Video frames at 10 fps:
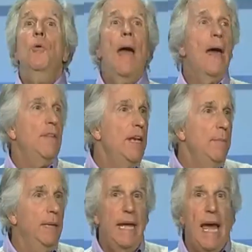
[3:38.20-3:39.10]
have,
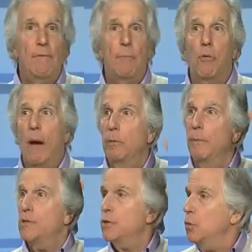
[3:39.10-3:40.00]
anybody have a problem in
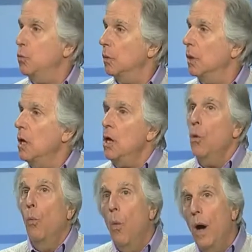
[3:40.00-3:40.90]
school?
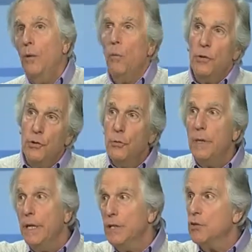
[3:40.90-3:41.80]
1 or 2
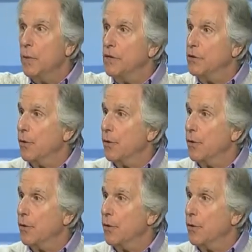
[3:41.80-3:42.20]
kids raise their